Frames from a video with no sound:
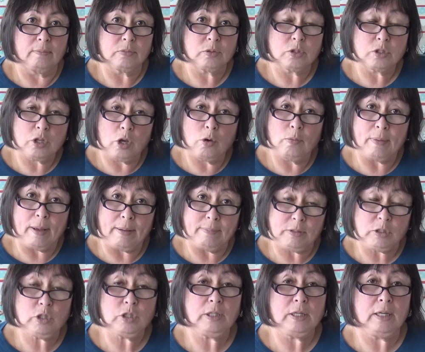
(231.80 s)
sew by
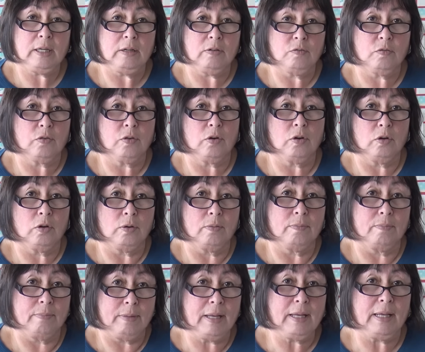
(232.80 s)
machine for
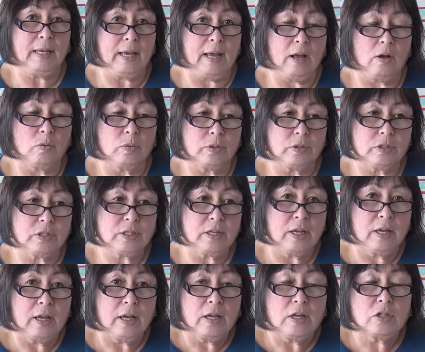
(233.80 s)
many hours.
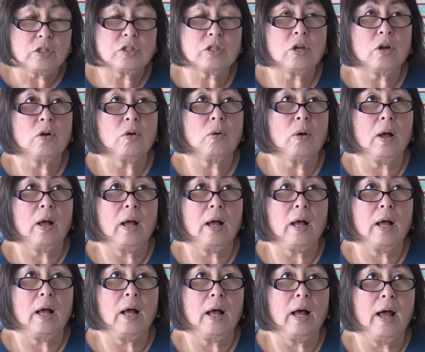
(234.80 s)
So
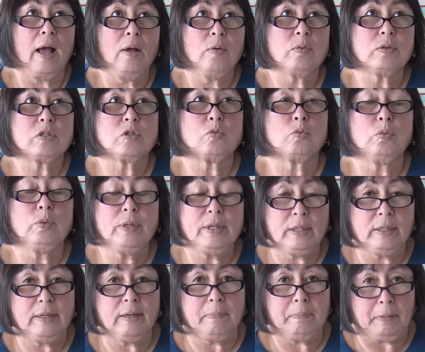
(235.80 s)
I was
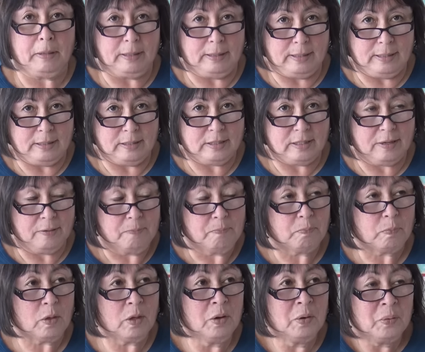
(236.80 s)
really pleased.
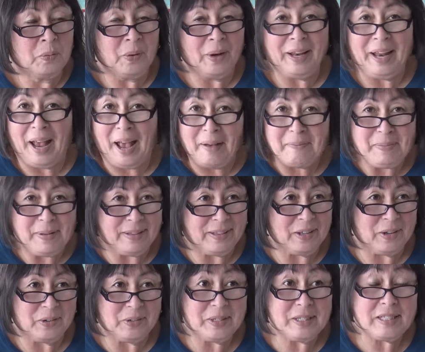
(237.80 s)
What
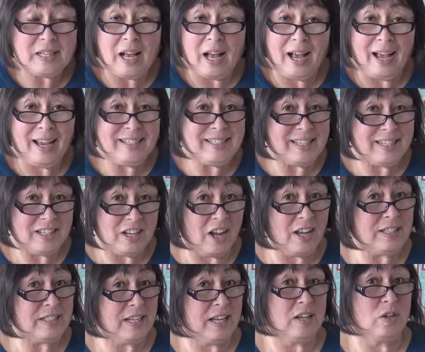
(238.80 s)
happened though is I did
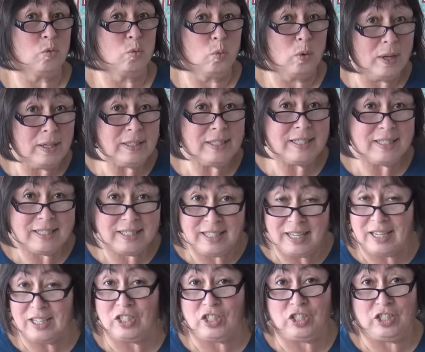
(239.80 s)
not take one
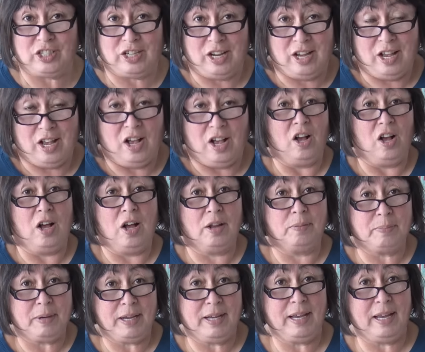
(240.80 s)
stitch
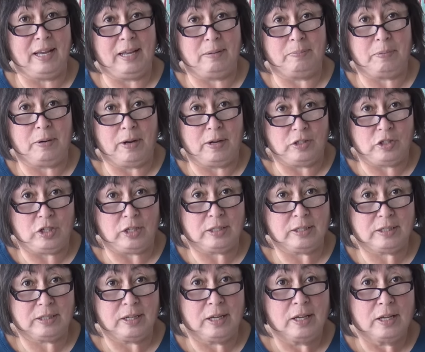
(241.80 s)
on my hand
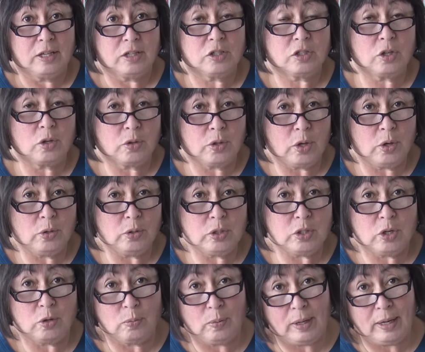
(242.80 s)
projects. So
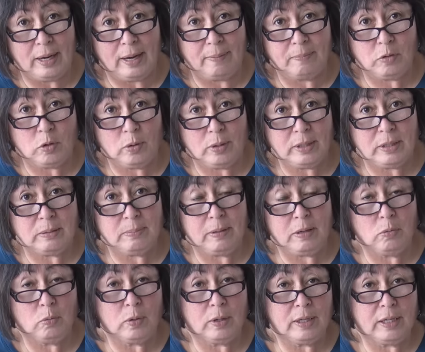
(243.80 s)
those are what I'm going to
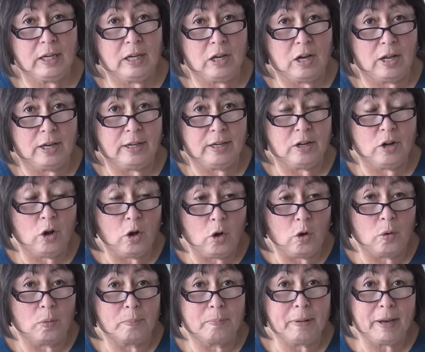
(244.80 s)
be working on at
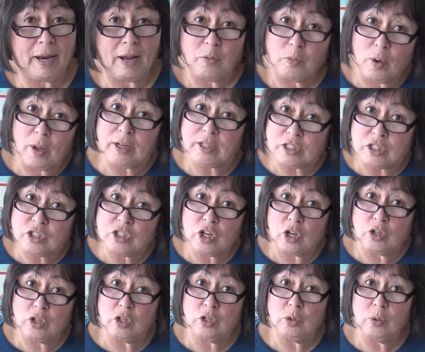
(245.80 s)
home. But I wanted to
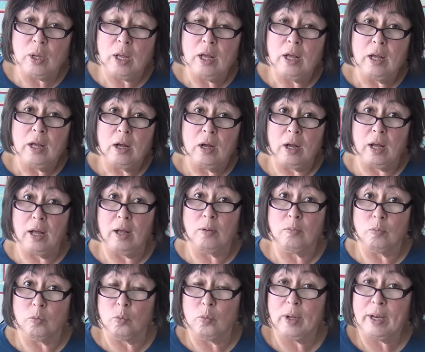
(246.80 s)
show you
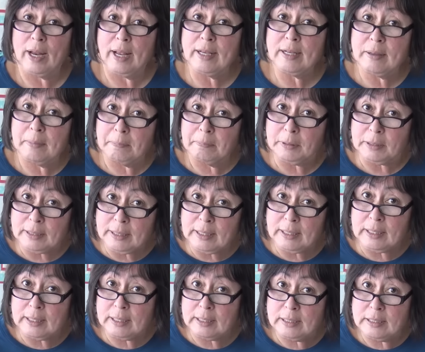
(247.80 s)
what I
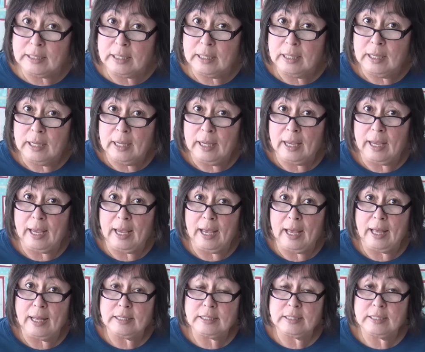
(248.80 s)
completed
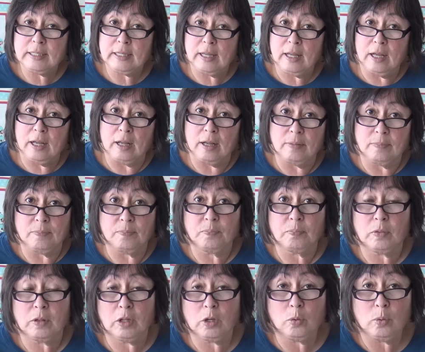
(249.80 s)
at
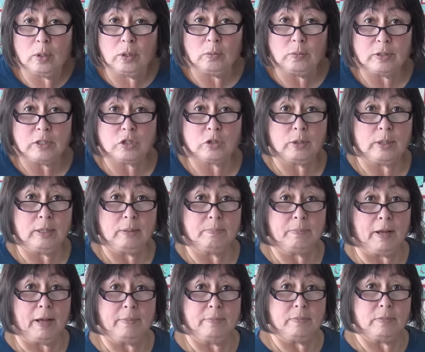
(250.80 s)
the quilt retreat
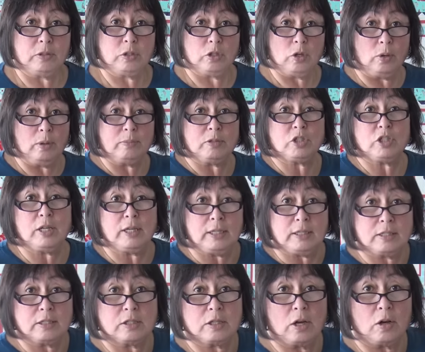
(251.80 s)
by sewing
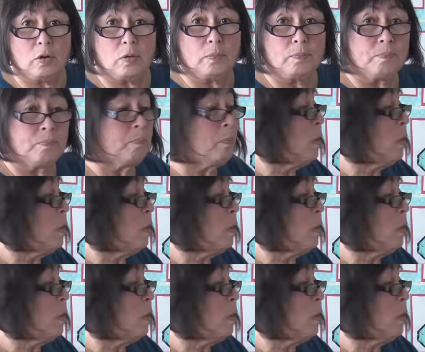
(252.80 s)
machine. So